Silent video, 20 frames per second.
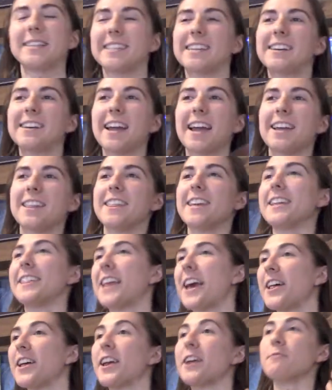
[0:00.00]
basically
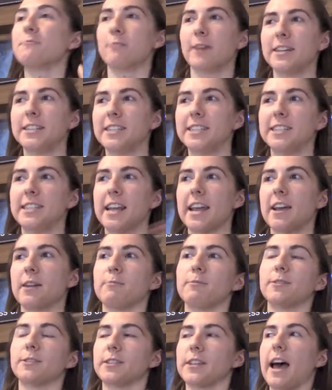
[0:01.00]
anything that enriches the
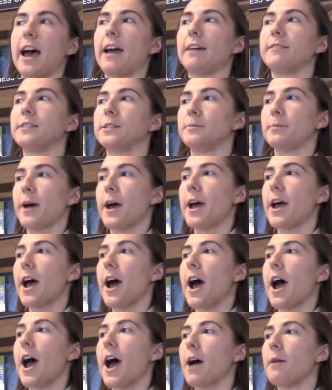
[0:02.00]
animals' lives,
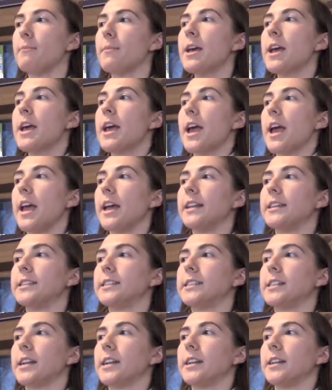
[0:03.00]
but
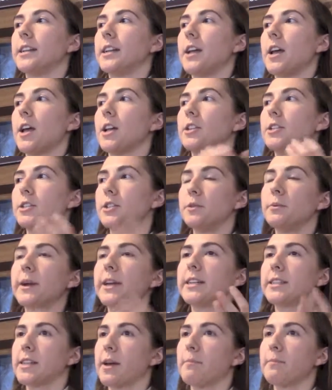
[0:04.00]
it's
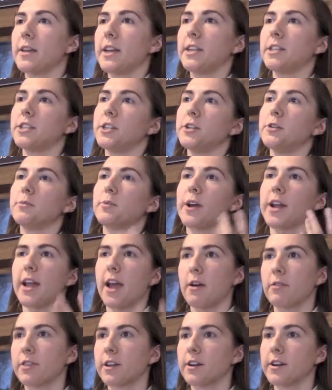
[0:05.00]
doing something to
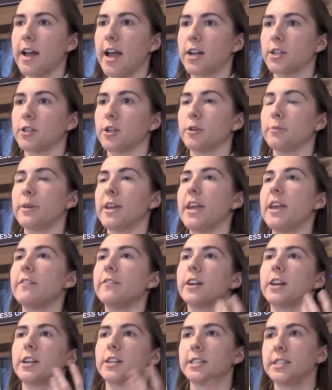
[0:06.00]
bring out their natural
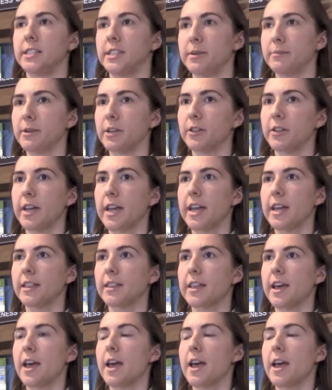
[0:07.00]
behaviors, stimulate